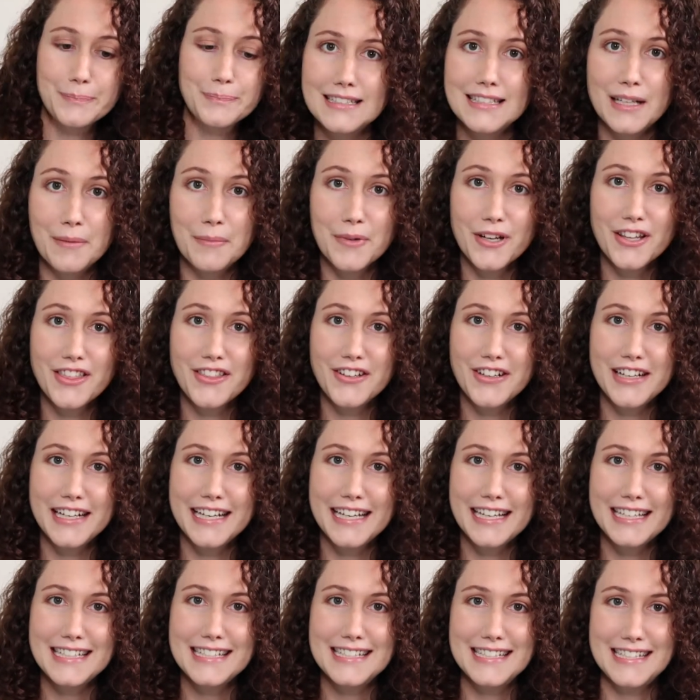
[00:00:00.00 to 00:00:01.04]
Number
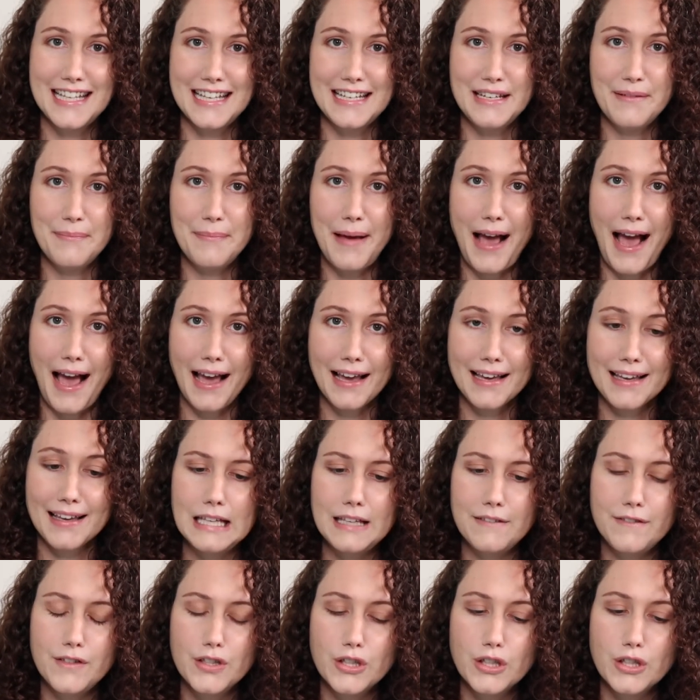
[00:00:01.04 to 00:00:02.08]
3 is send it back.
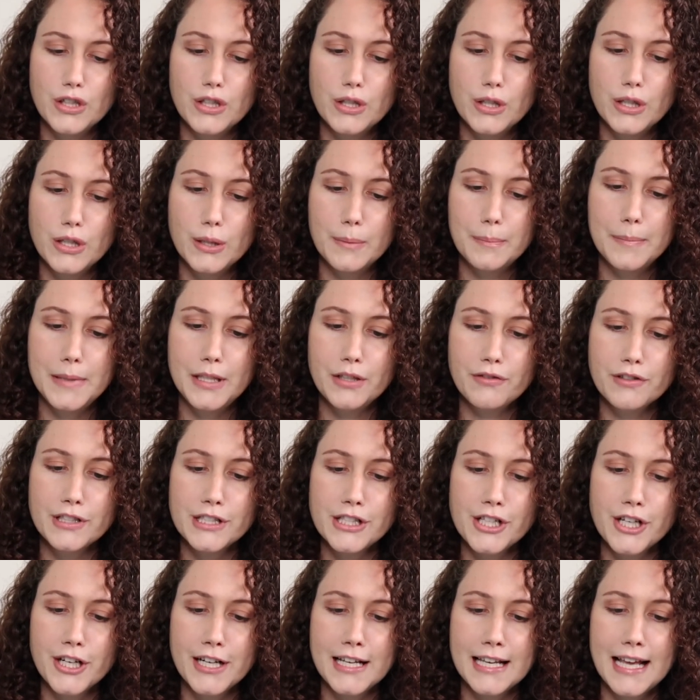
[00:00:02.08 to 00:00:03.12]
If you'll be
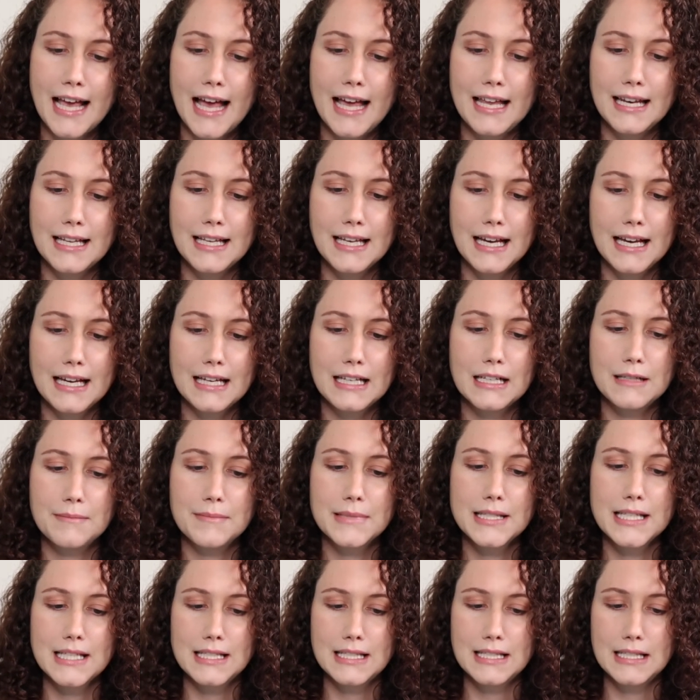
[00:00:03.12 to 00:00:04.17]
returning any items,